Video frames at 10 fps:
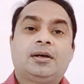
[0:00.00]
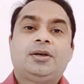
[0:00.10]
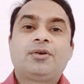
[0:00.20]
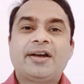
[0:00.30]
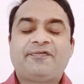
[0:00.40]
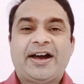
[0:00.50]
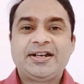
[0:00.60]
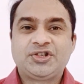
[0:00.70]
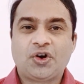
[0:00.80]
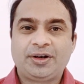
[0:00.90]
You can
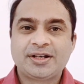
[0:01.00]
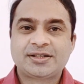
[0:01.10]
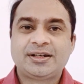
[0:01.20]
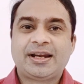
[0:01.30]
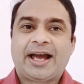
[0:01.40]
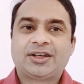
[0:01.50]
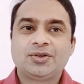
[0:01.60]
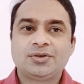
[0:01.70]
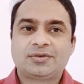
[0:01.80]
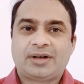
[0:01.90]
find jaundice in acute